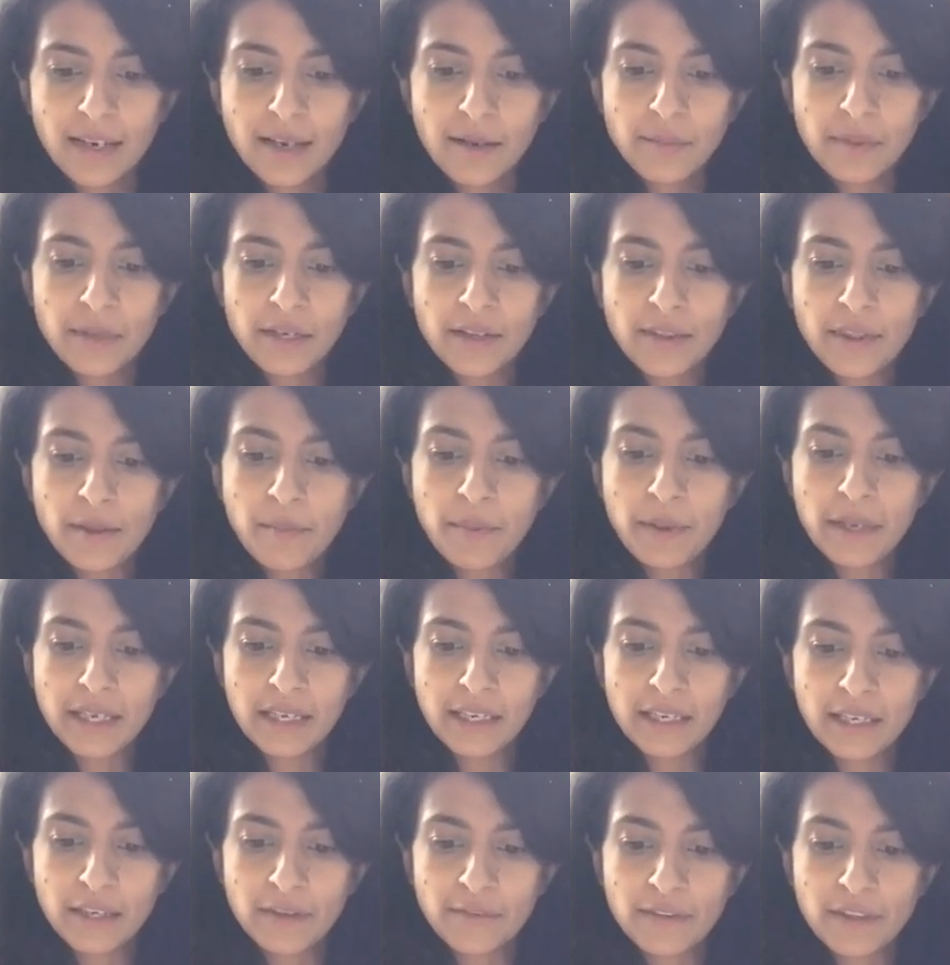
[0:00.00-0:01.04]
But at the
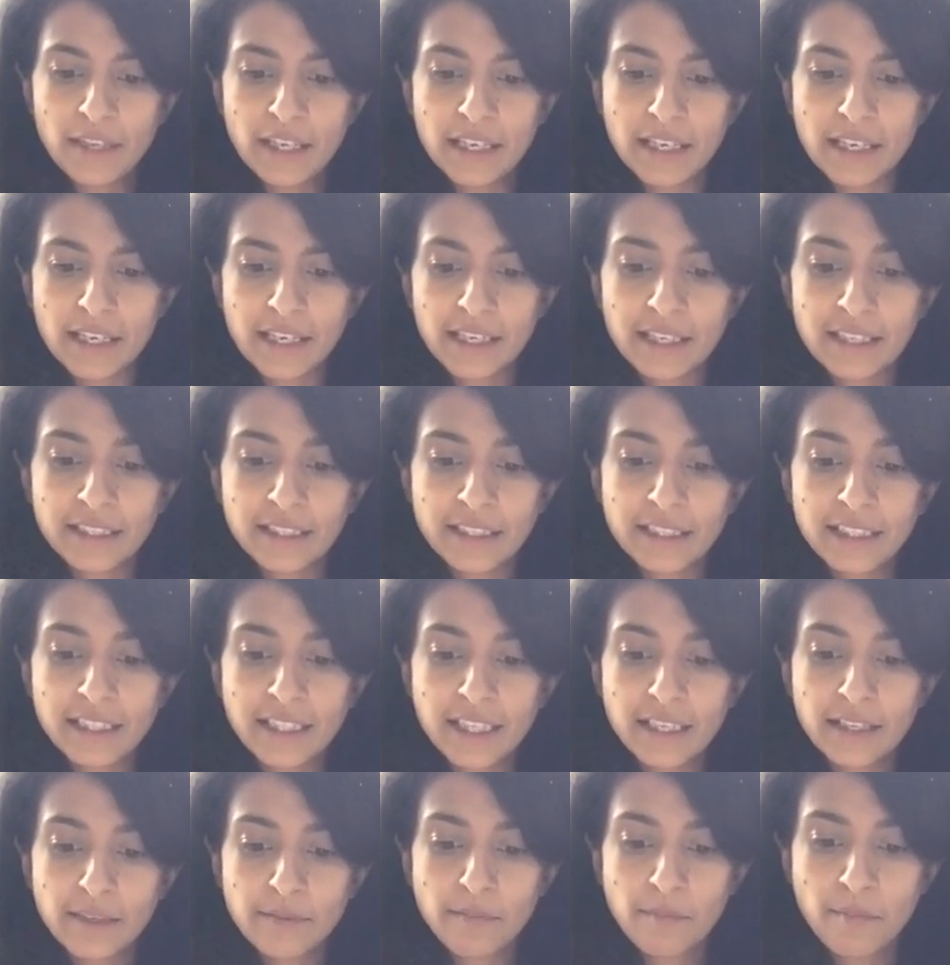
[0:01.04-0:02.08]
beginning of the year,
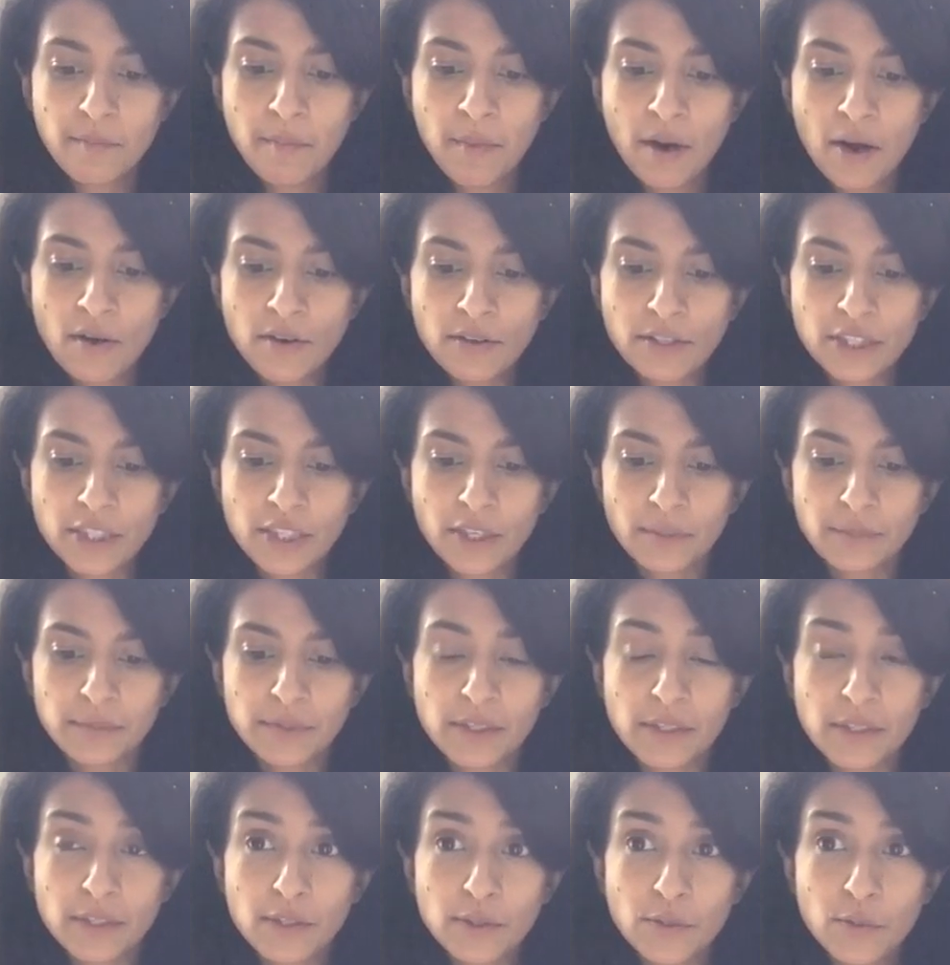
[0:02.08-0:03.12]
she had marched up to
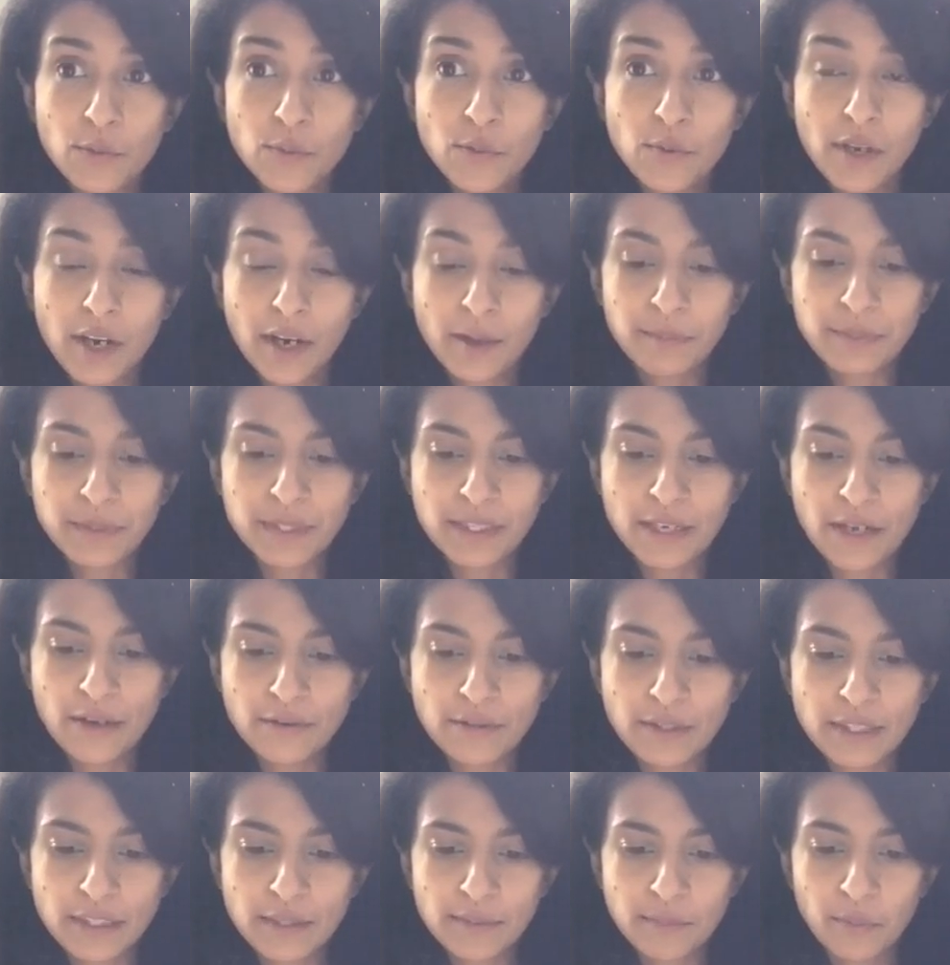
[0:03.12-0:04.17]
the school club's
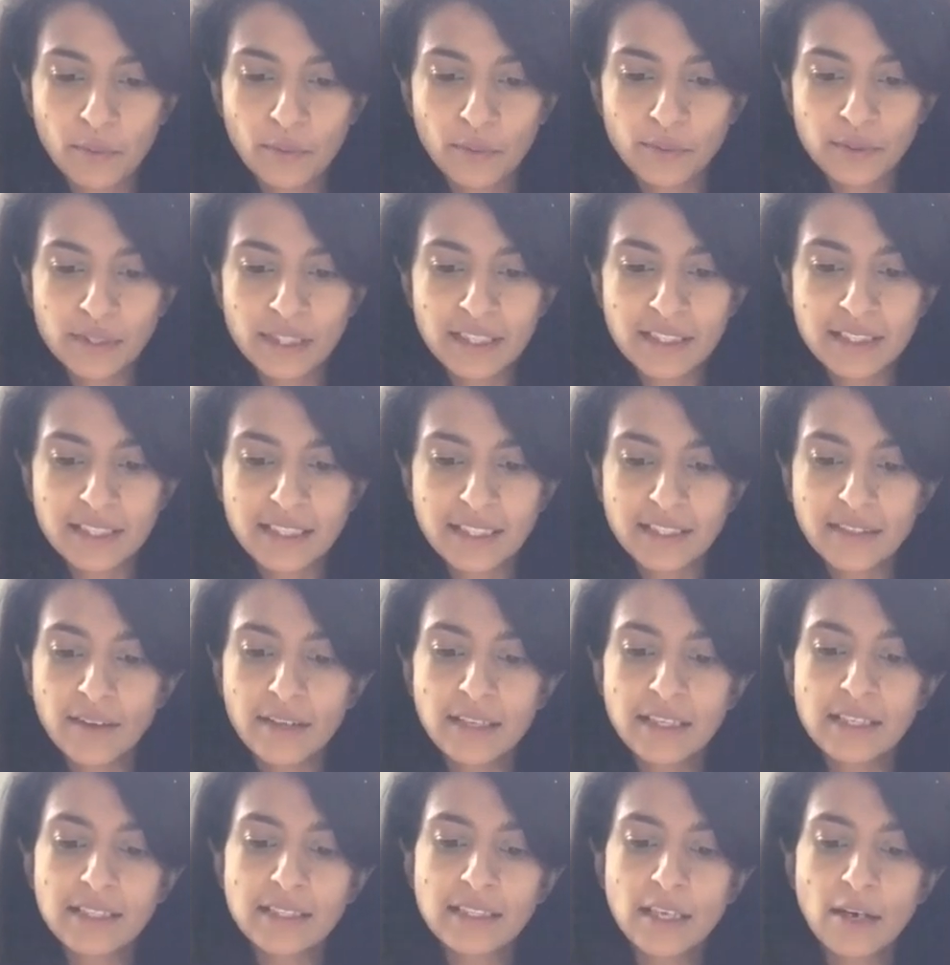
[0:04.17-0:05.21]
notice board and
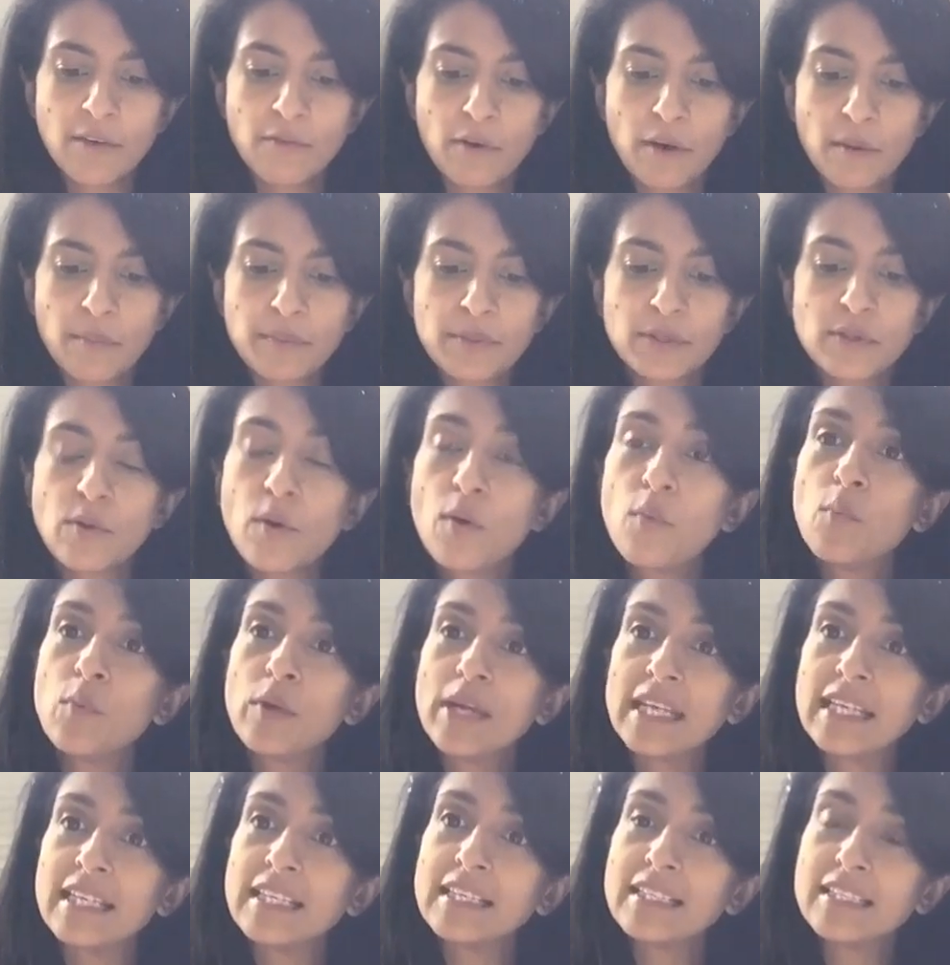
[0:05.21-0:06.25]
signed herself up to a
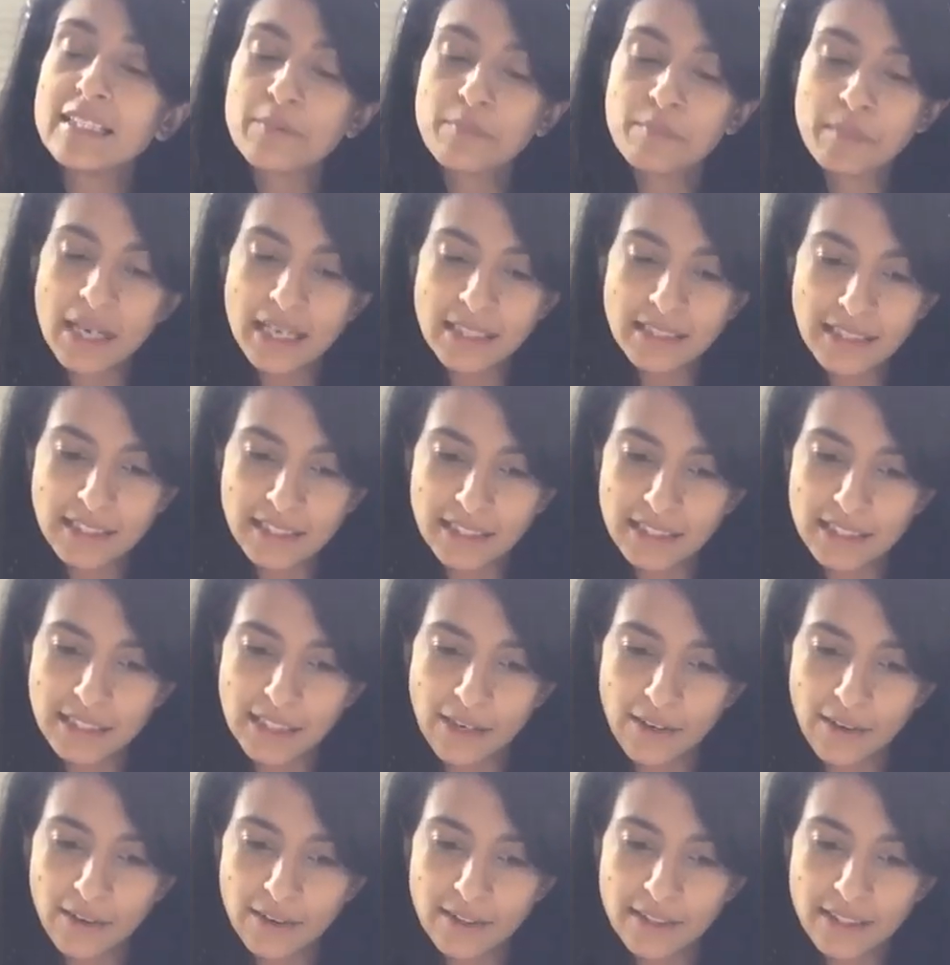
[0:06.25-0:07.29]
weekly gymnastics
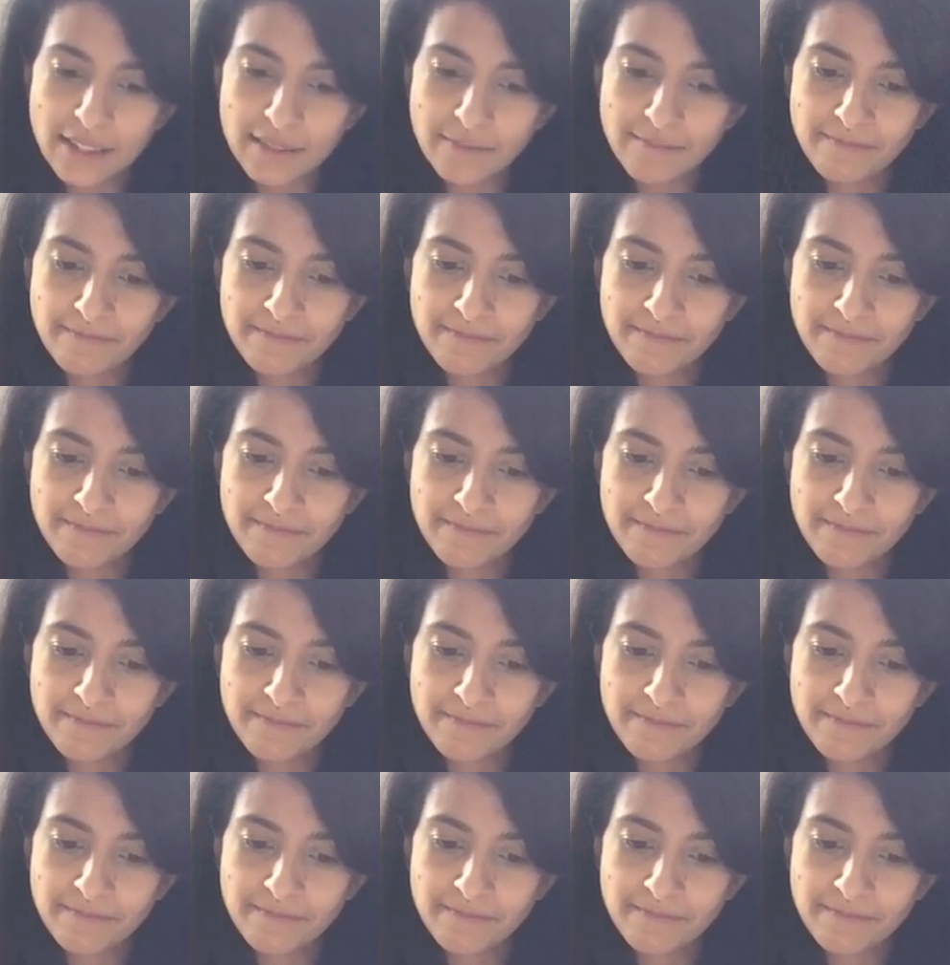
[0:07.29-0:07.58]
class.